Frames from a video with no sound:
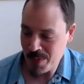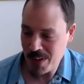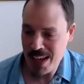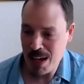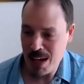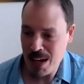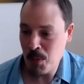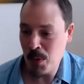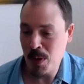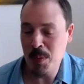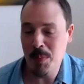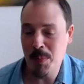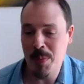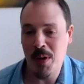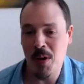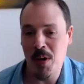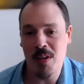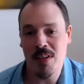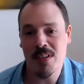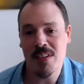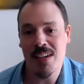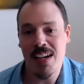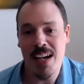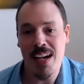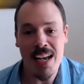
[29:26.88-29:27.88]
it will be
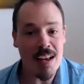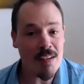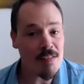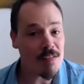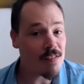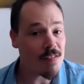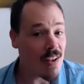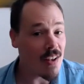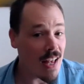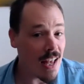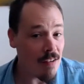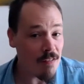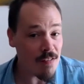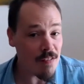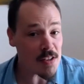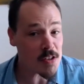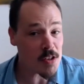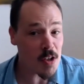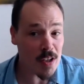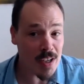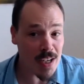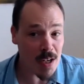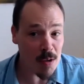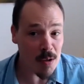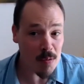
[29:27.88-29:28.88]
on. If it's
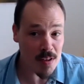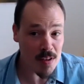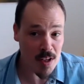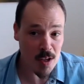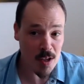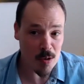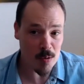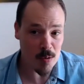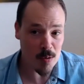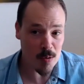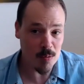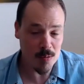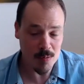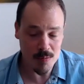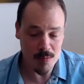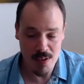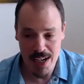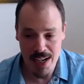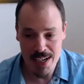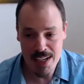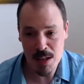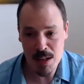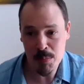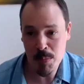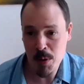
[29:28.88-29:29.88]
okay with you,
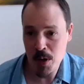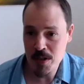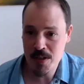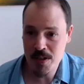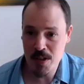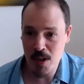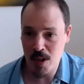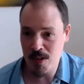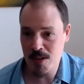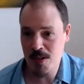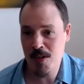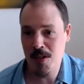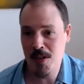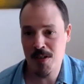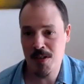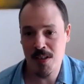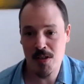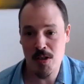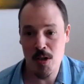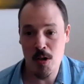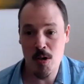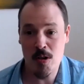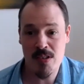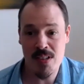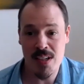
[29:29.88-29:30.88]
I can post it on the Sussex
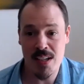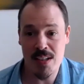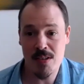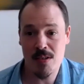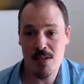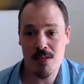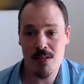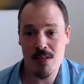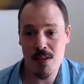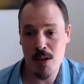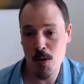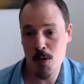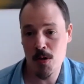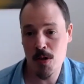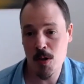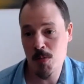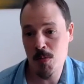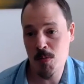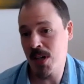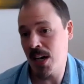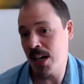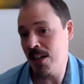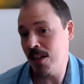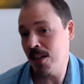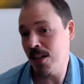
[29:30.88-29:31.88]
Neuroscience YouTube
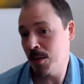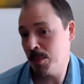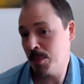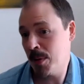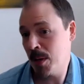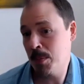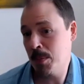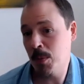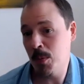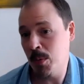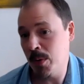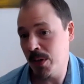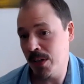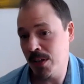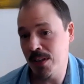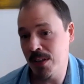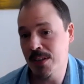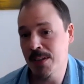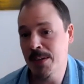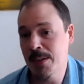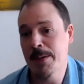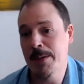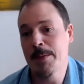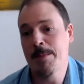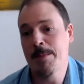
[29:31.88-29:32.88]
channel, and people will